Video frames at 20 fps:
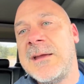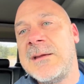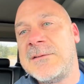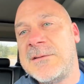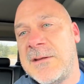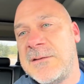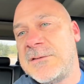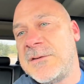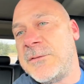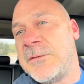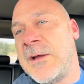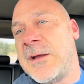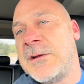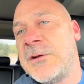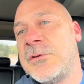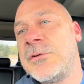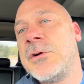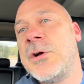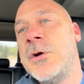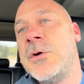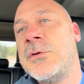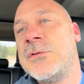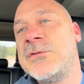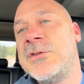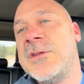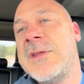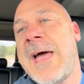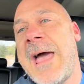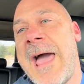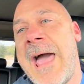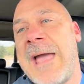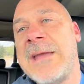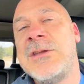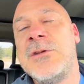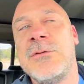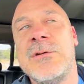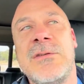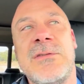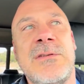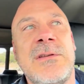and testify under oath to the
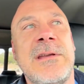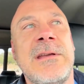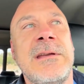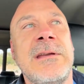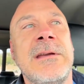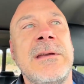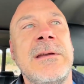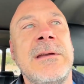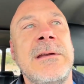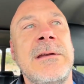accuracy